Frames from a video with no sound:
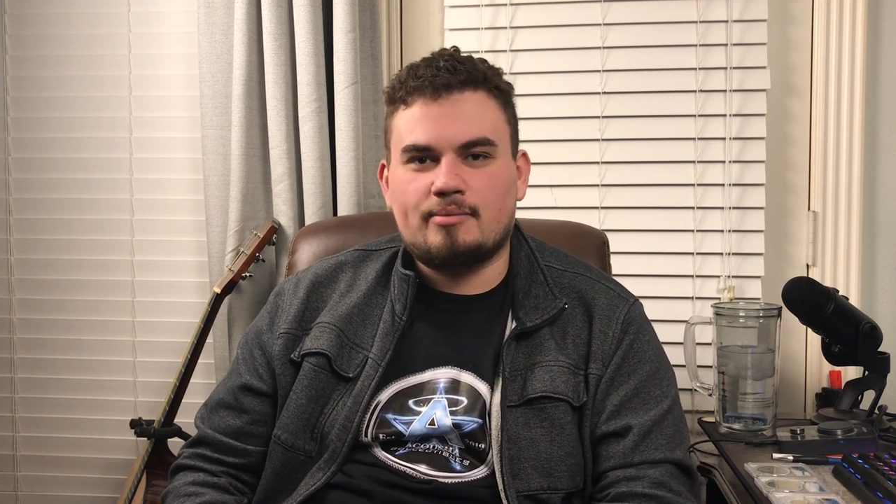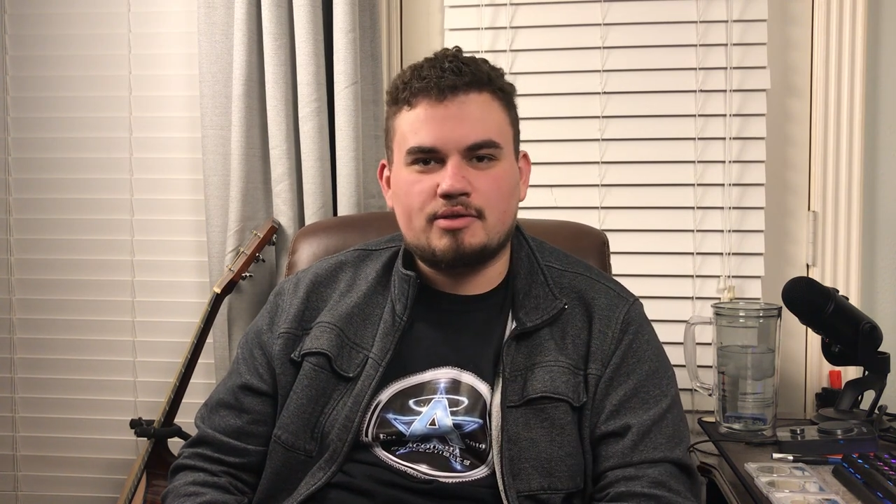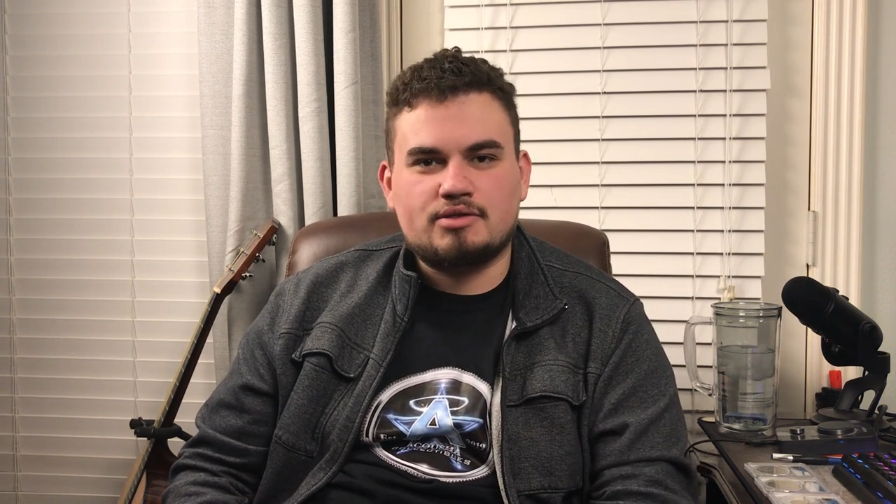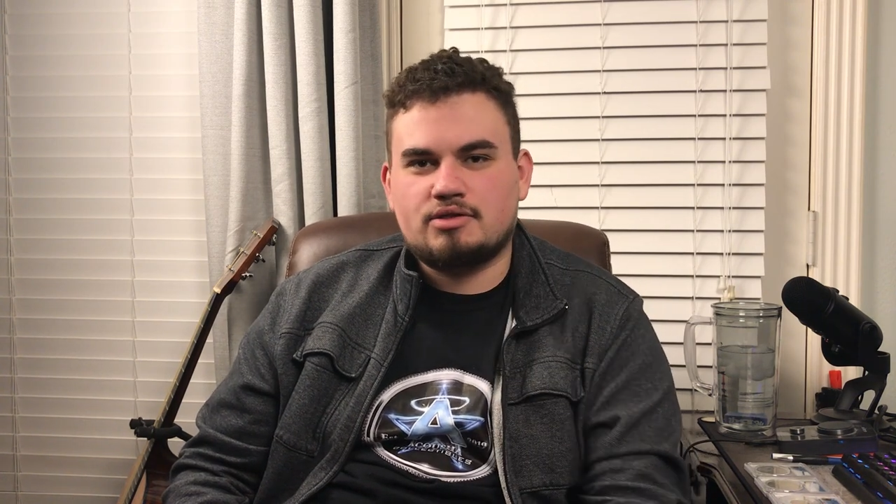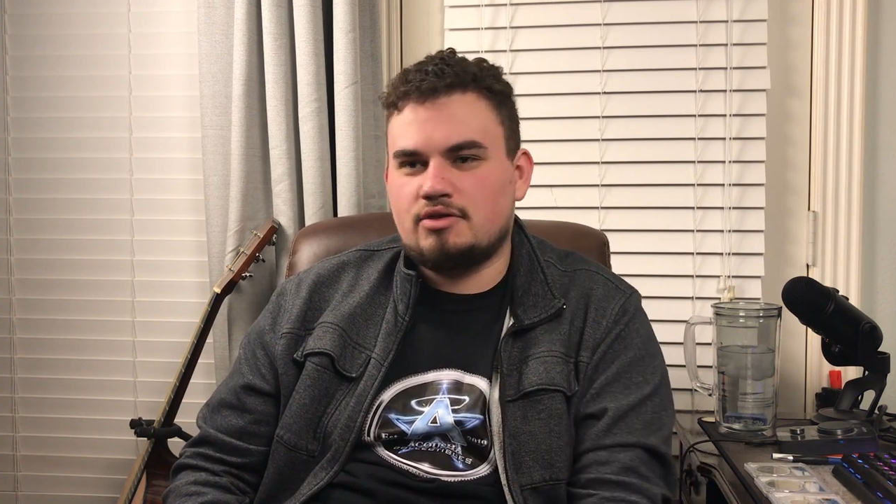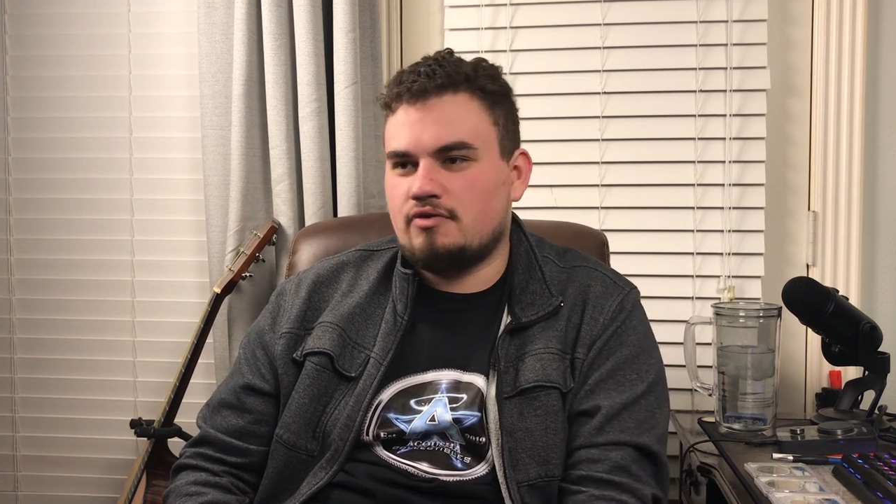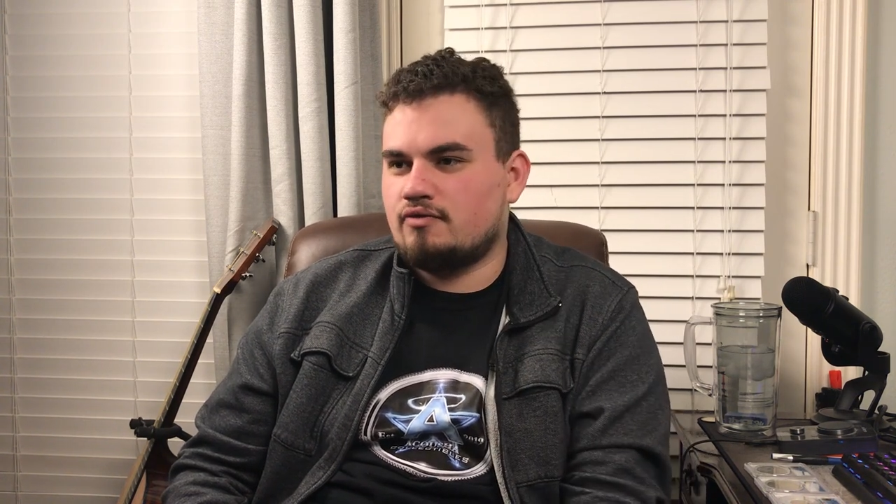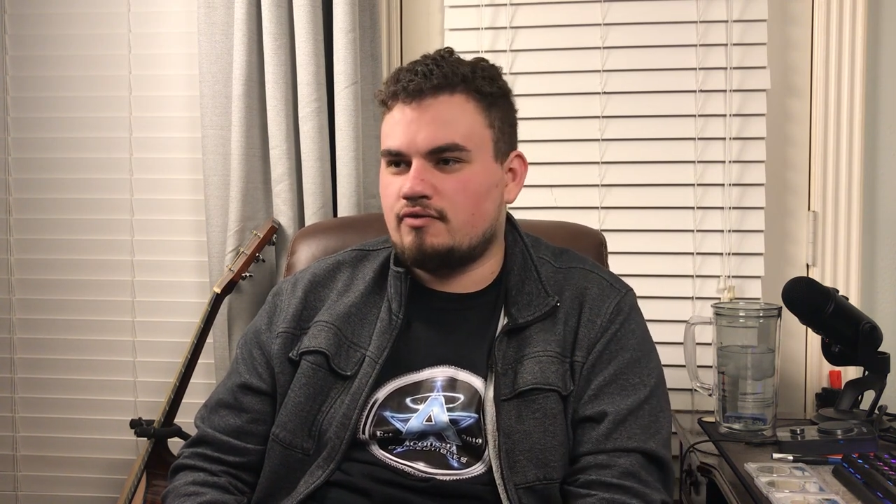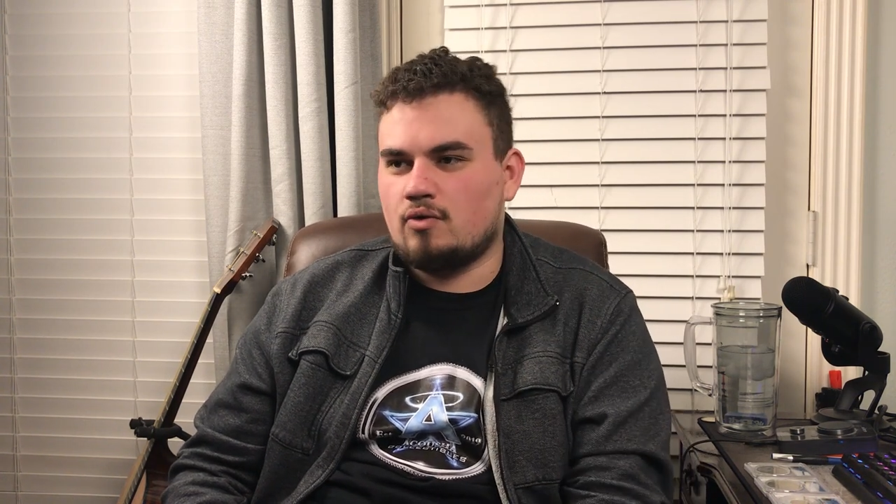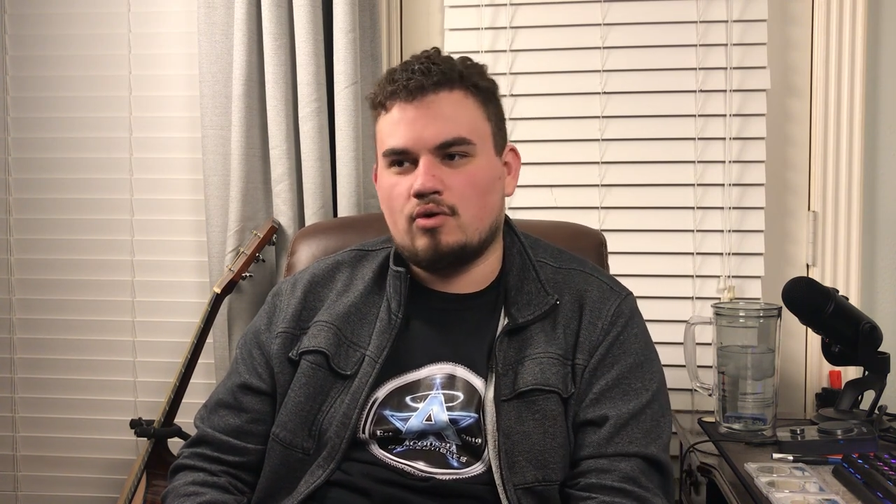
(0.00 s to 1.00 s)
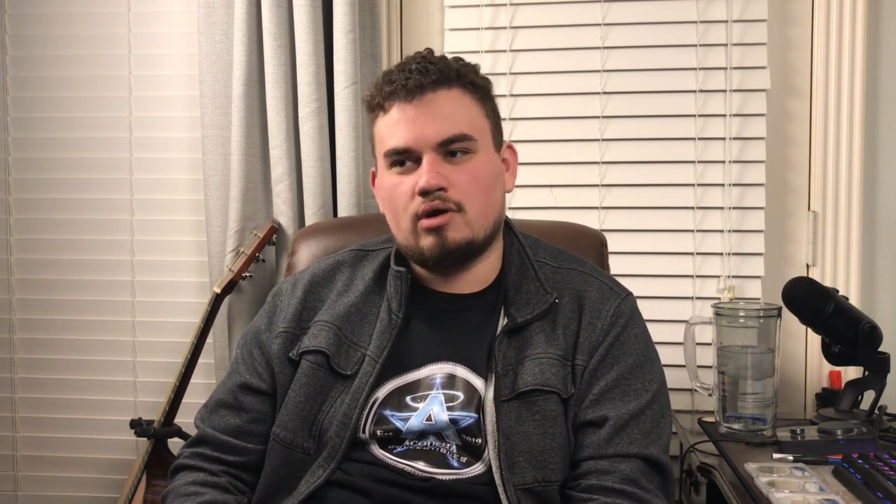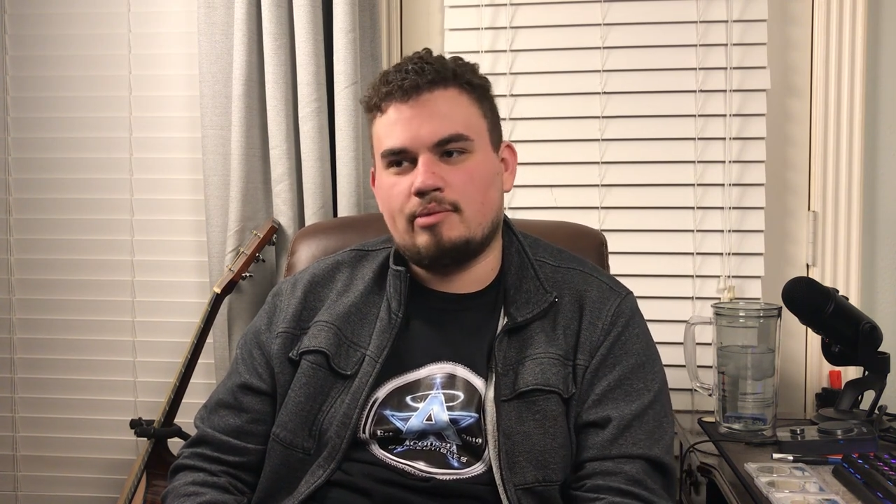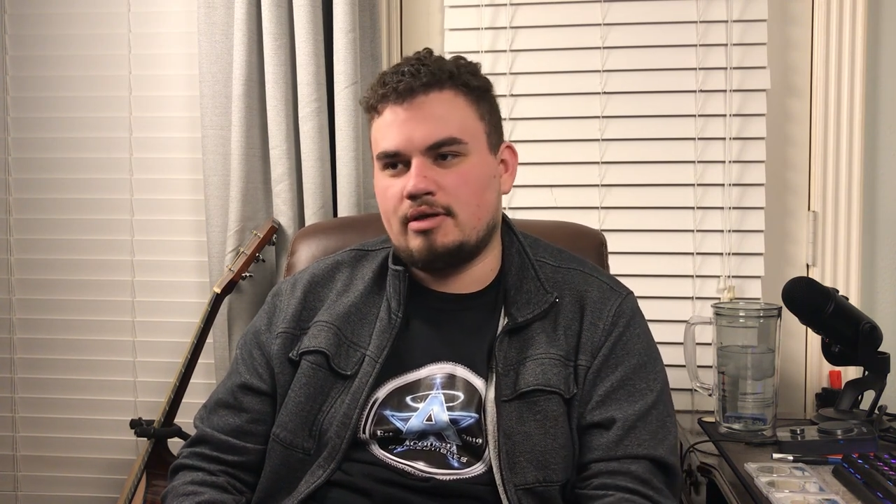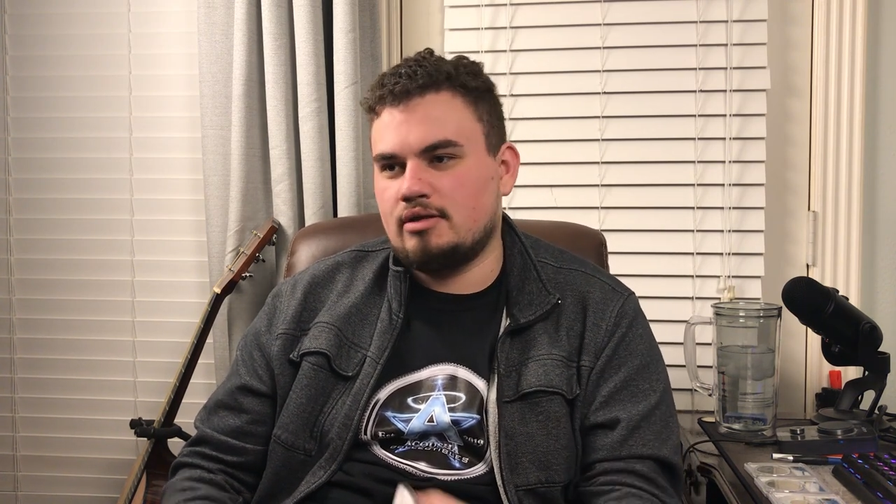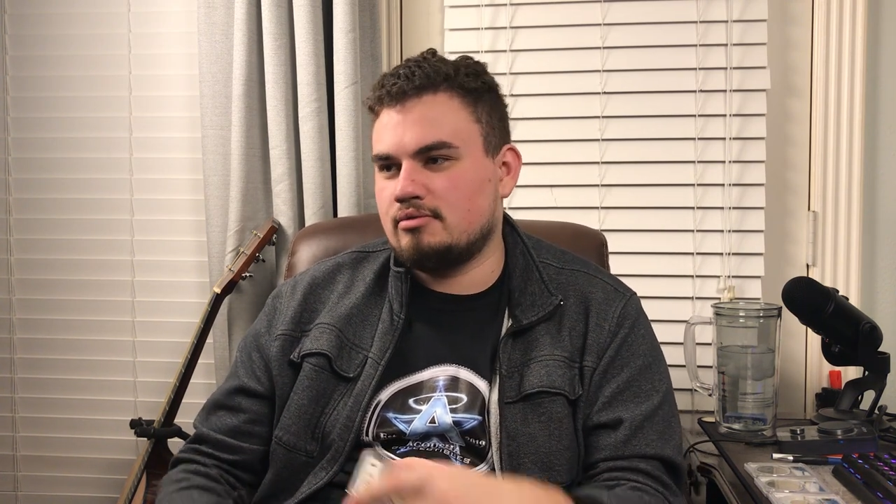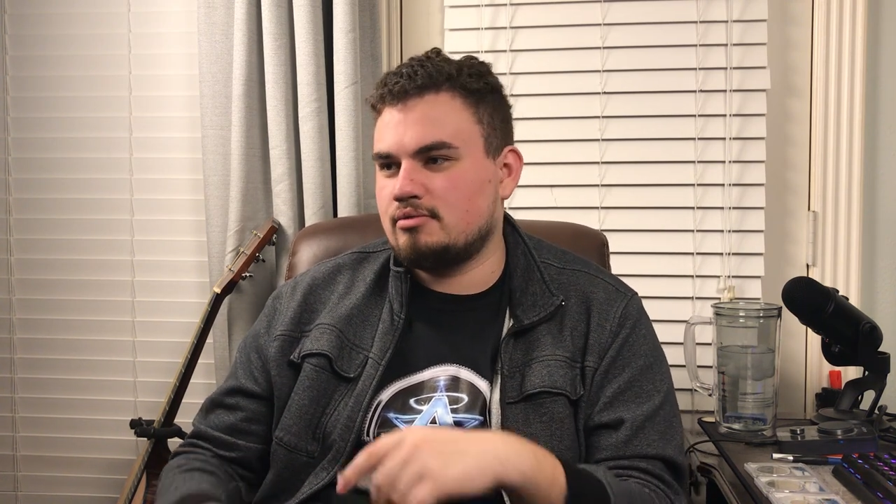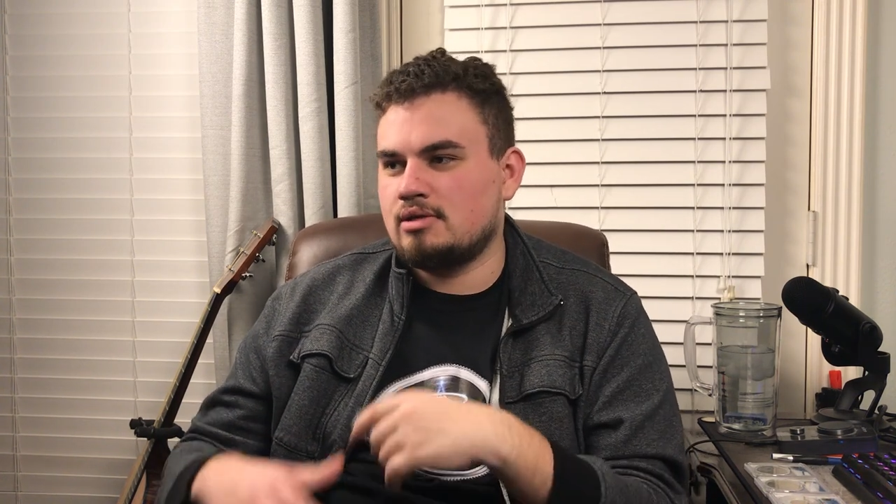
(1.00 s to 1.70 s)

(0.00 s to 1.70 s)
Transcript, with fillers: MS-64, I mean,